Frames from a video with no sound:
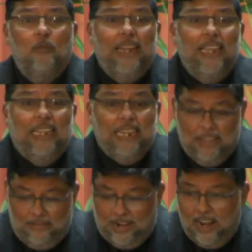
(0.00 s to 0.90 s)
when he
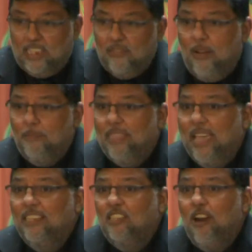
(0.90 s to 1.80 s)
delivers us from
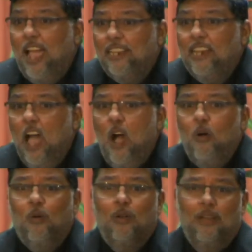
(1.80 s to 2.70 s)
things right
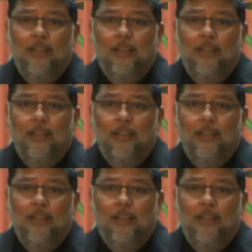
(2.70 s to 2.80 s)
now?